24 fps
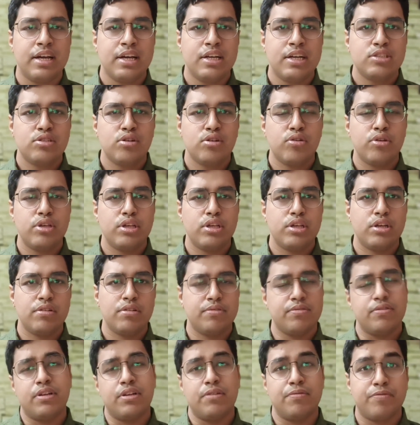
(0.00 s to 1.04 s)
So
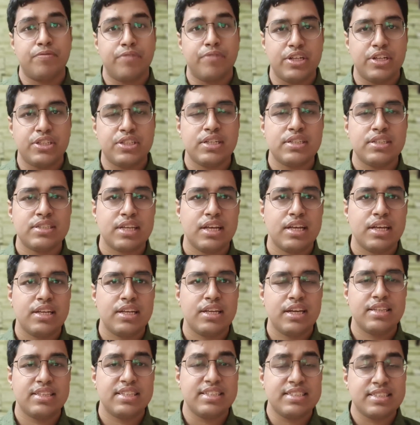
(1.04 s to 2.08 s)
the freshers ke
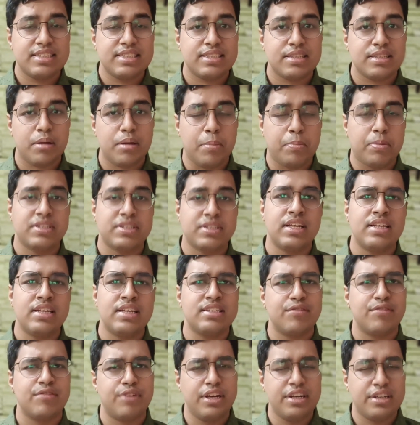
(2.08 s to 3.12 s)
liye, this appraisal is
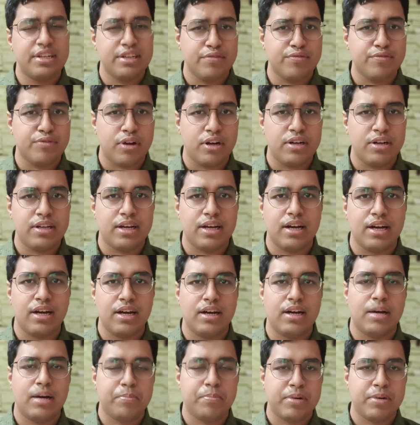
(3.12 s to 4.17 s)
a very default
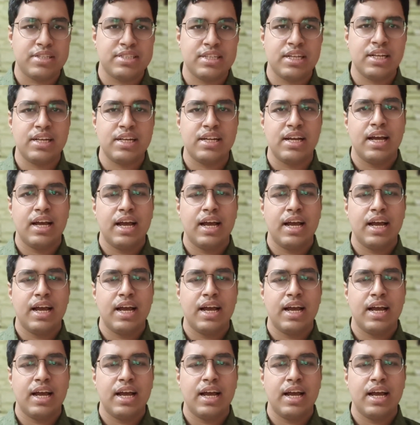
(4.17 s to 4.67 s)
appraisal.